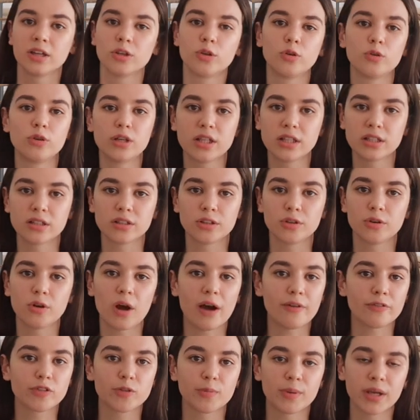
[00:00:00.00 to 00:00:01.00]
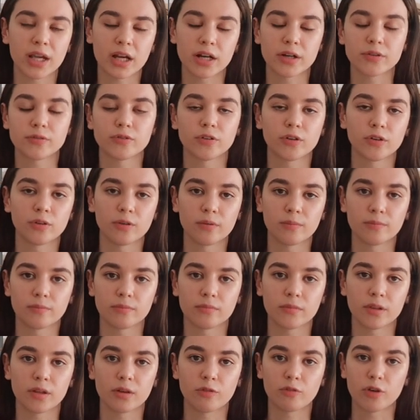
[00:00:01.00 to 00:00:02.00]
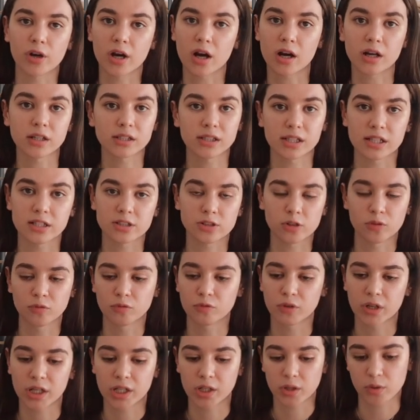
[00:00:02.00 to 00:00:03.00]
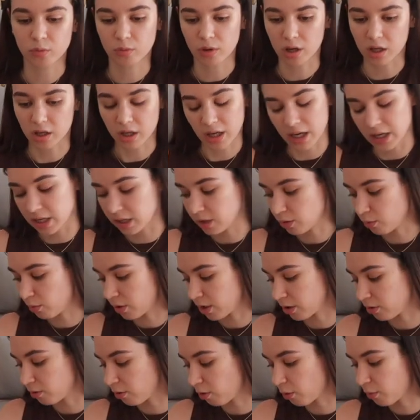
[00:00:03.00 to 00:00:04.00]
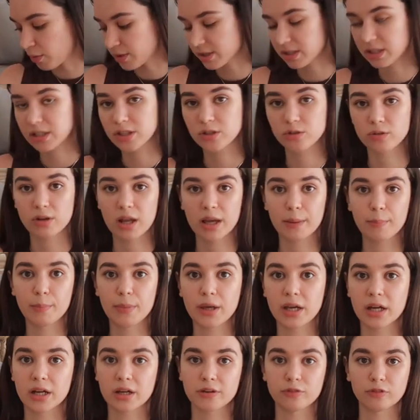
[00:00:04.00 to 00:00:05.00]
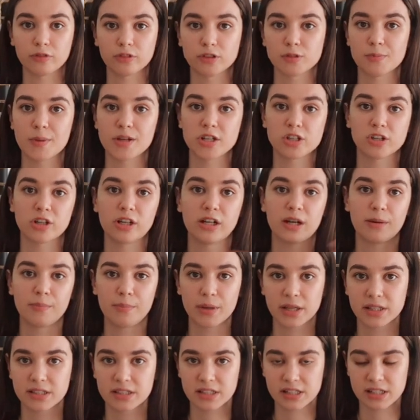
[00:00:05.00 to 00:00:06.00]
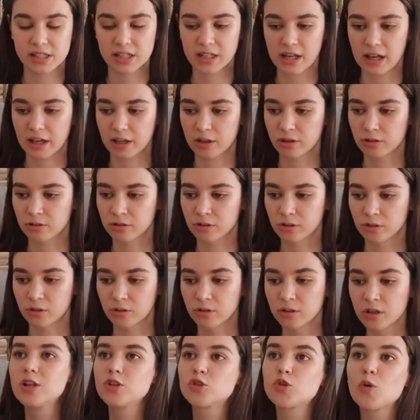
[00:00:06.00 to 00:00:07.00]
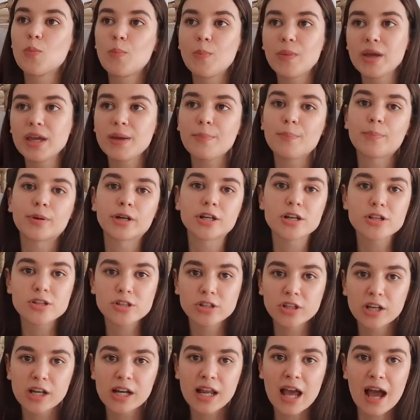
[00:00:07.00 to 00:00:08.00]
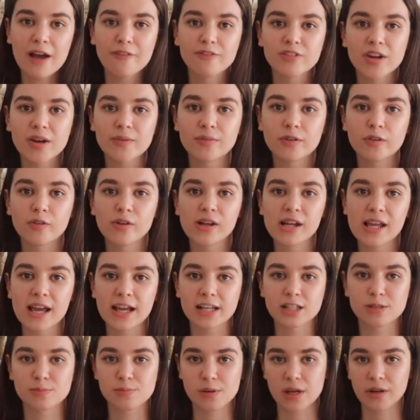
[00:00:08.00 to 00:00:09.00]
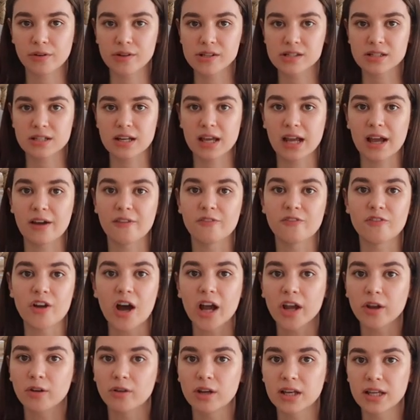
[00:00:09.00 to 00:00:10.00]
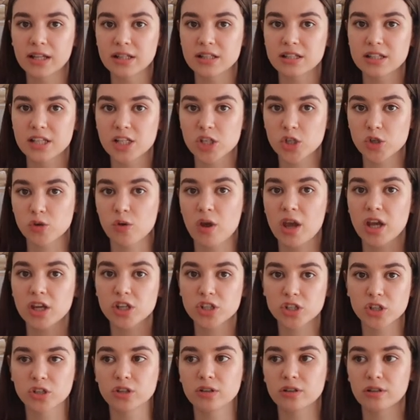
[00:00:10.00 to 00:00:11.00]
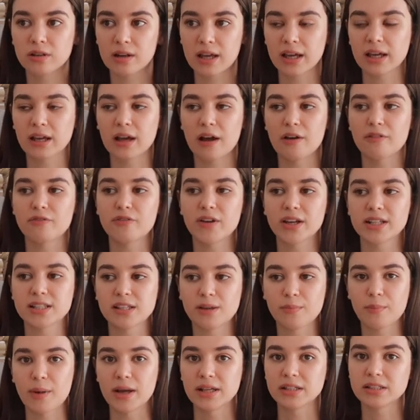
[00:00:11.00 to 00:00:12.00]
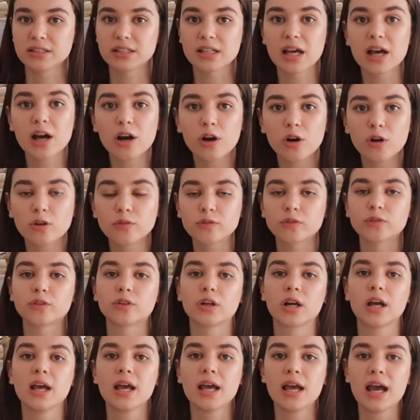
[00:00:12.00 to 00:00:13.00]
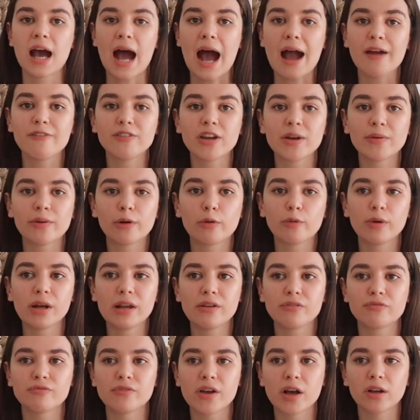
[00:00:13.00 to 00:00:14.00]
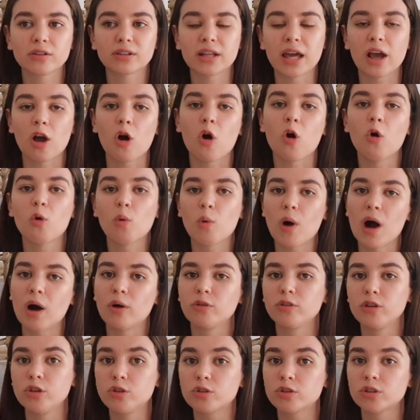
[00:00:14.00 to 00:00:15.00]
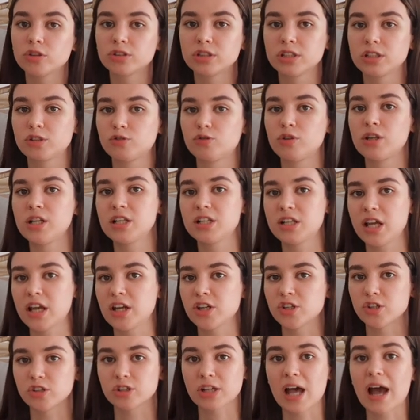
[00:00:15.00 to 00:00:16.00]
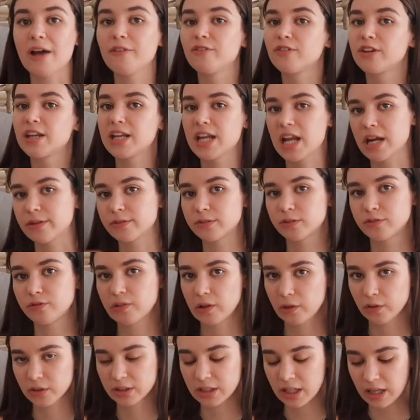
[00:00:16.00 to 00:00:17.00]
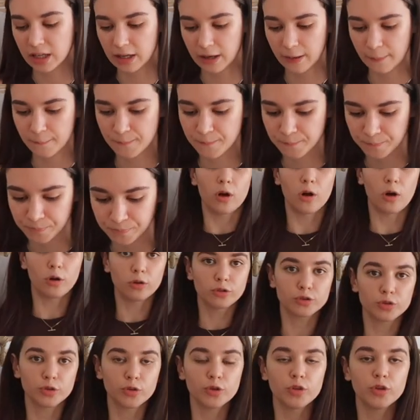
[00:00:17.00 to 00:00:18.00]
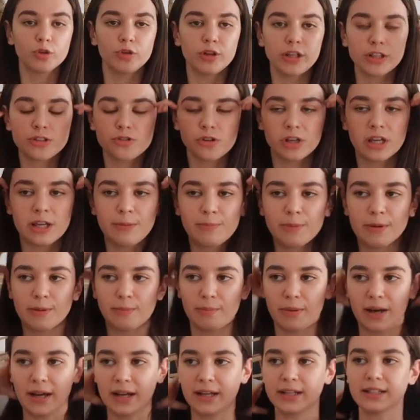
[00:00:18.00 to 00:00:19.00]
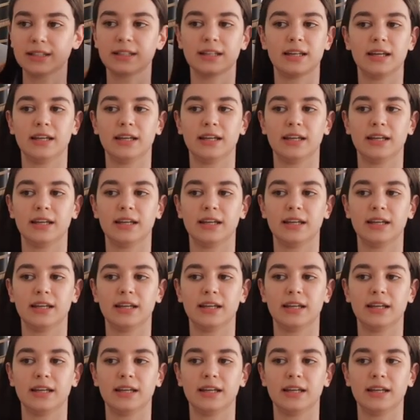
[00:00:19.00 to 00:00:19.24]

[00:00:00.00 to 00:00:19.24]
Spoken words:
you have to be careful regardless of where you are. Anyway, you always need to like be careful, especially in a big city like London. To me personally, I've never really experienced like a violent situation like affecting myself, or I've never really felt like, oh wow, New Cross is really dangerous. I've never felt that. Also, you need to keep in mind,